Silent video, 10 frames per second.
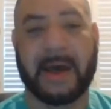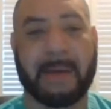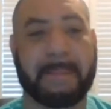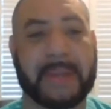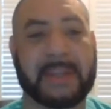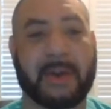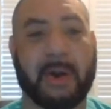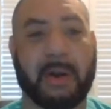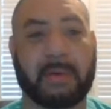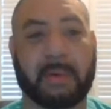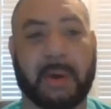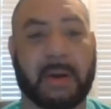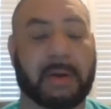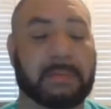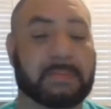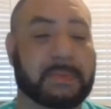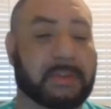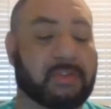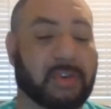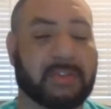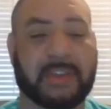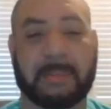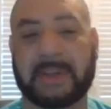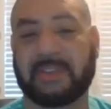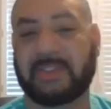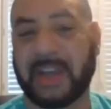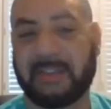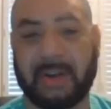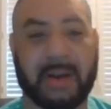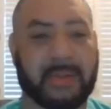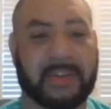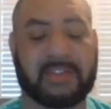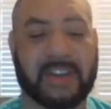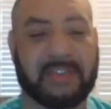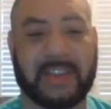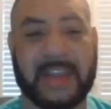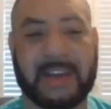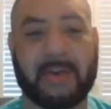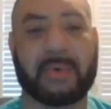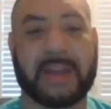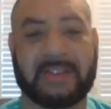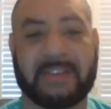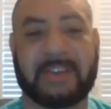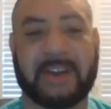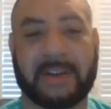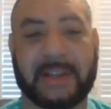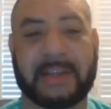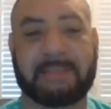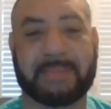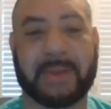But our insurance companies change, our other things change, and they don't necessarily,